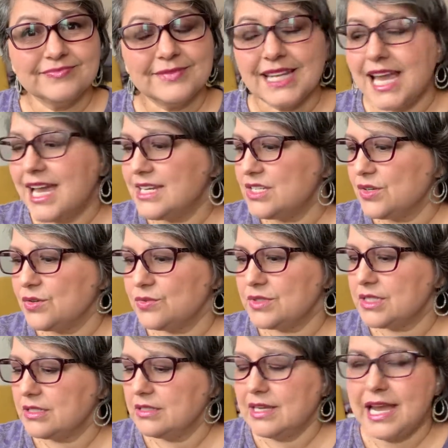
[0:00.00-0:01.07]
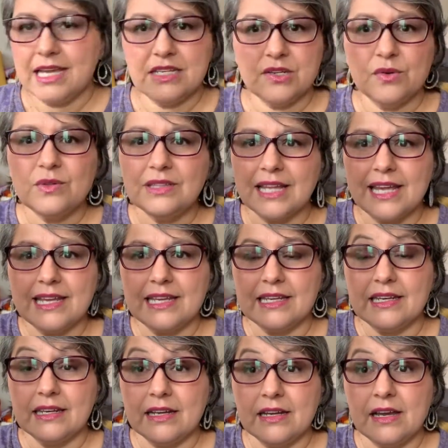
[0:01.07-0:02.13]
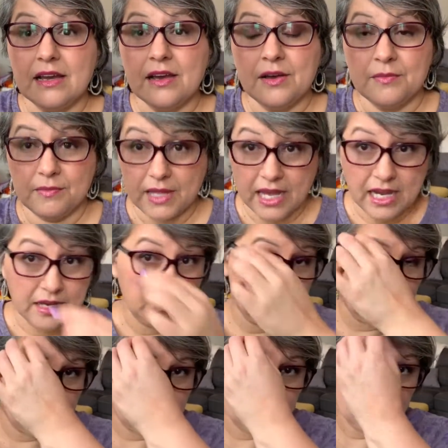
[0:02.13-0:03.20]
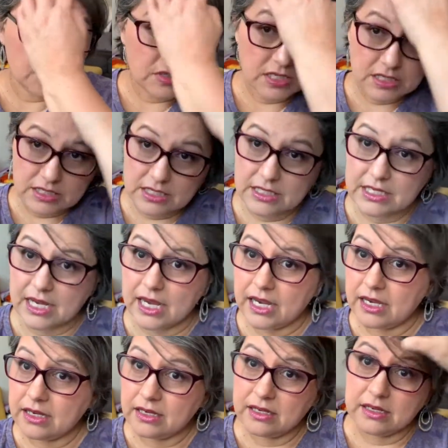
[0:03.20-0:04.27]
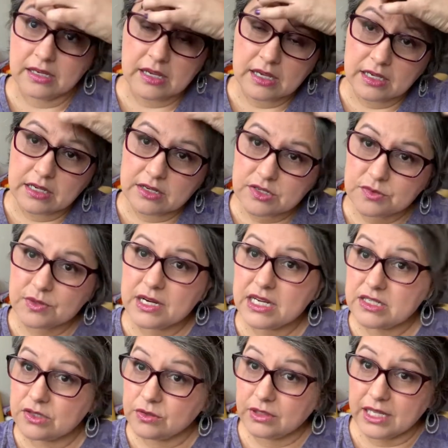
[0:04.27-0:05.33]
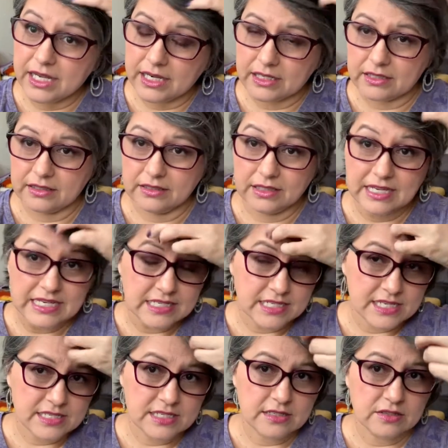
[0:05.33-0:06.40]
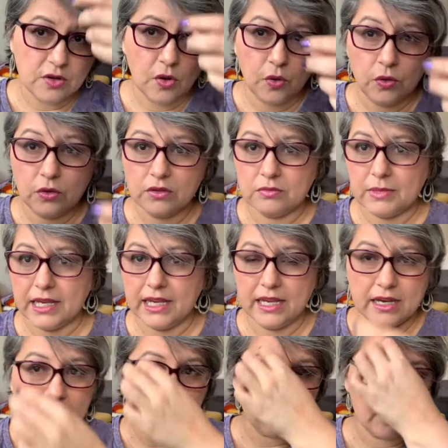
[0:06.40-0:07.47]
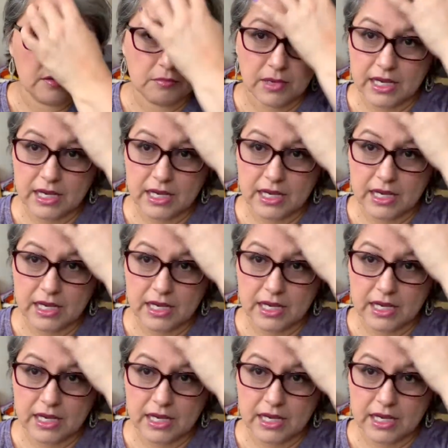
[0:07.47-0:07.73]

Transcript: I don't like it. I used it today. Here's what I don't like. It doesn't hold my hair.